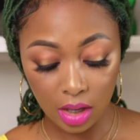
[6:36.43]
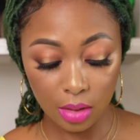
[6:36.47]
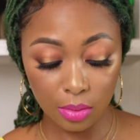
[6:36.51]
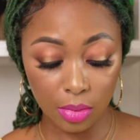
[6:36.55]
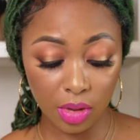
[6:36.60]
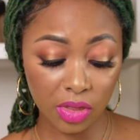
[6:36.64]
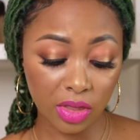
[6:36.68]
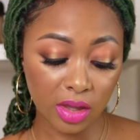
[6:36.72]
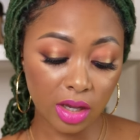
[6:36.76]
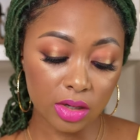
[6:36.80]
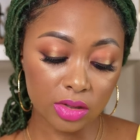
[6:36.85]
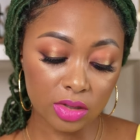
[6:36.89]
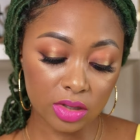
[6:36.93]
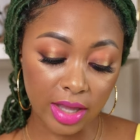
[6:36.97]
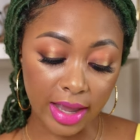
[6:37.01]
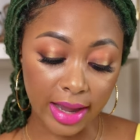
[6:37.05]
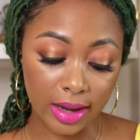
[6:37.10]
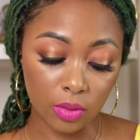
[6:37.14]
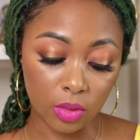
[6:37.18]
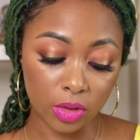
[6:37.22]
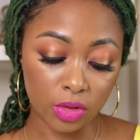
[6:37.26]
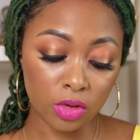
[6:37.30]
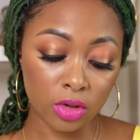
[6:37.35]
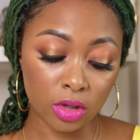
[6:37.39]
but there's
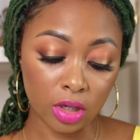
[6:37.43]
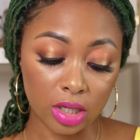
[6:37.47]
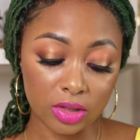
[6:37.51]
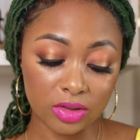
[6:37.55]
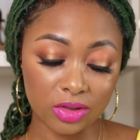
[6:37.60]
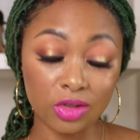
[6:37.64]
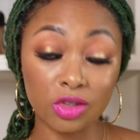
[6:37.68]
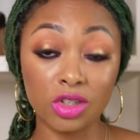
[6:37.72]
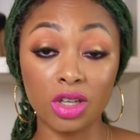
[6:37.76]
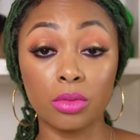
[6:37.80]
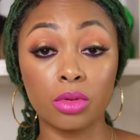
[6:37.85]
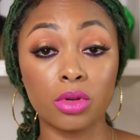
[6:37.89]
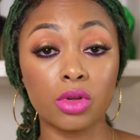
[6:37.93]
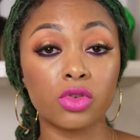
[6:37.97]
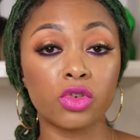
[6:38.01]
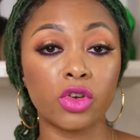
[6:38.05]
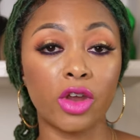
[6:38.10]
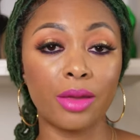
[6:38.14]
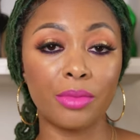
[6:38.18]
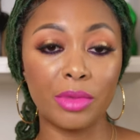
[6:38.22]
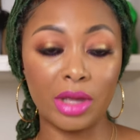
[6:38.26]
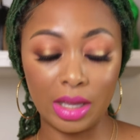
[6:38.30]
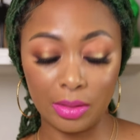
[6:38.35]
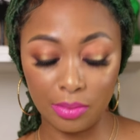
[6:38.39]
that one. You can also double
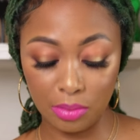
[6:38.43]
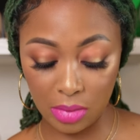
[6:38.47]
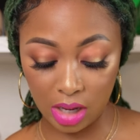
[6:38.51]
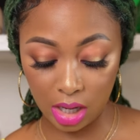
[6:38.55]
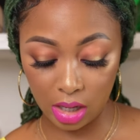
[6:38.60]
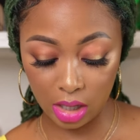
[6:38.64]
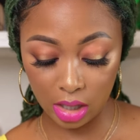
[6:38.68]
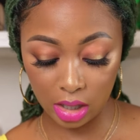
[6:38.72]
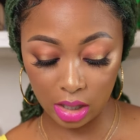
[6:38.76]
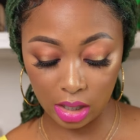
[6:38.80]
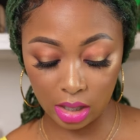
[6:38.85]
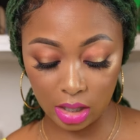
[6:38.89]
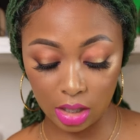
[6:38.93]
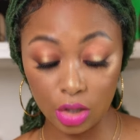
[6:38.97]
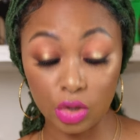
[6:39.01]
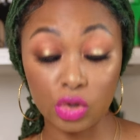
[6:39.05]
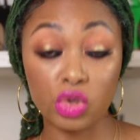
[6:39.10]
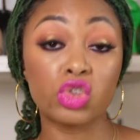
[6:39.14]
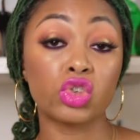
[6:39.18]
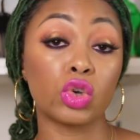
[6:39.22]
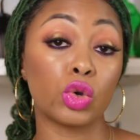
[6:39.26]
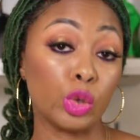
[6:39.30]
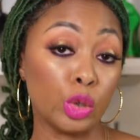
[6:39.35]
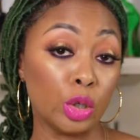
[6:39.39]
strap and make it a
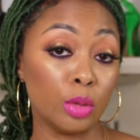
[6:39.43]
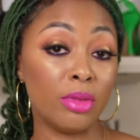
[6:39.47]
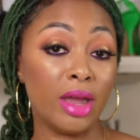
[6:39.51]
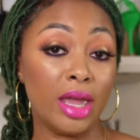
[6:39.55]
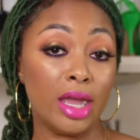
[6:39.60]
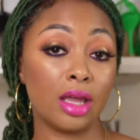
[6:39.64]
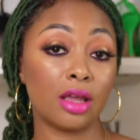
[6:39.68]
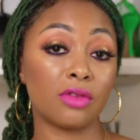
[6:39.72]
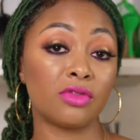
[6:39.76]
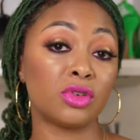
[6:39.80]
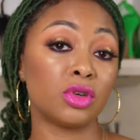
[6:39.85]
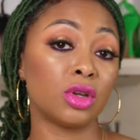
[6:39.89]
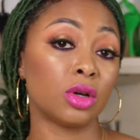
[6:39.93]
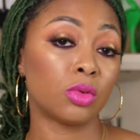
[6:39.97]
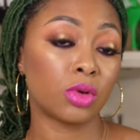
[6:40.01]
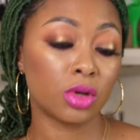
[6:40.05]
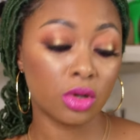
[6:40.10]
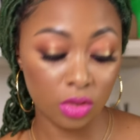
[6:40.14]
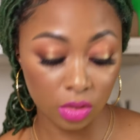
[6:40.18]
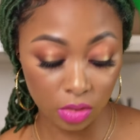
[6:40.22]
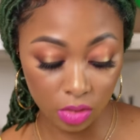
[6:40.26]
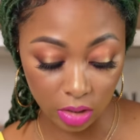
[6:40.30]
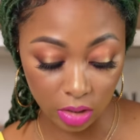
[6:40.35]
shoulder bag. Don't make the